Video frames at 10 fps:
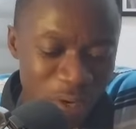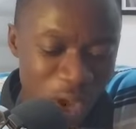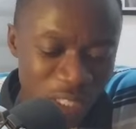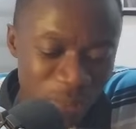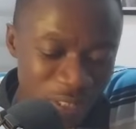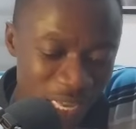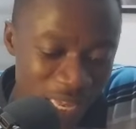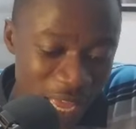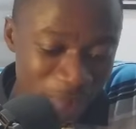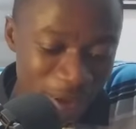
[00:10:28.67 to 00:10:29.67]
many of you
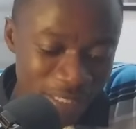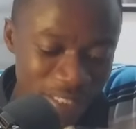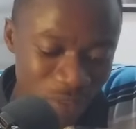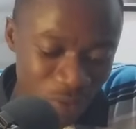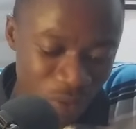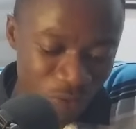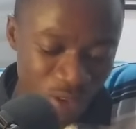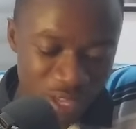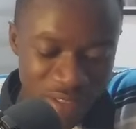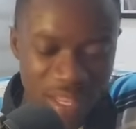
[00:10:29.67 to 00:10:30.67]
say, yeah, Abrante and
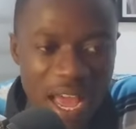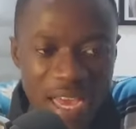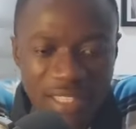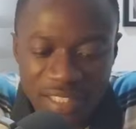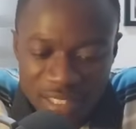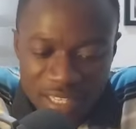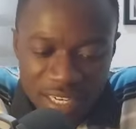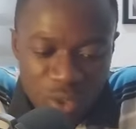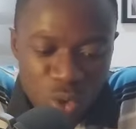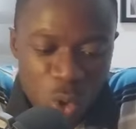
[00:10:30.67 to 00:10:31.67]
Hoffa, nice,
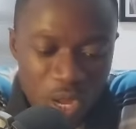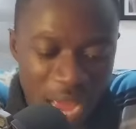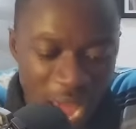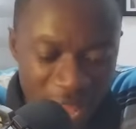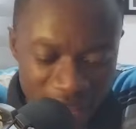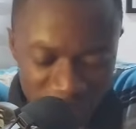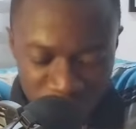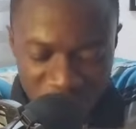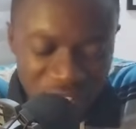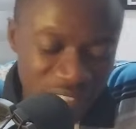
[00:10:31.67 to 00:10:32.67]
tech, tall guy, and
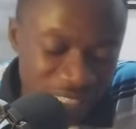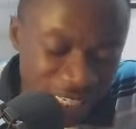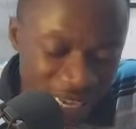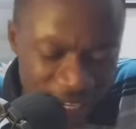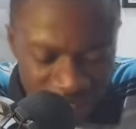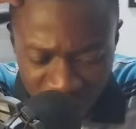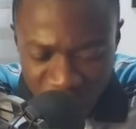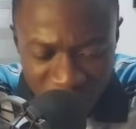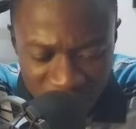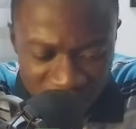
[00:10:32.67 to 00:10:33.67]
you can see the health, which
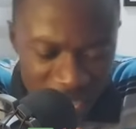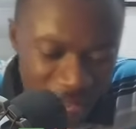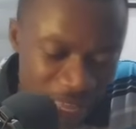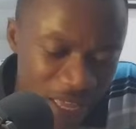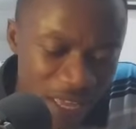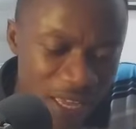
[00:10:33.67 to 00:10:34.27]
we say, yeah.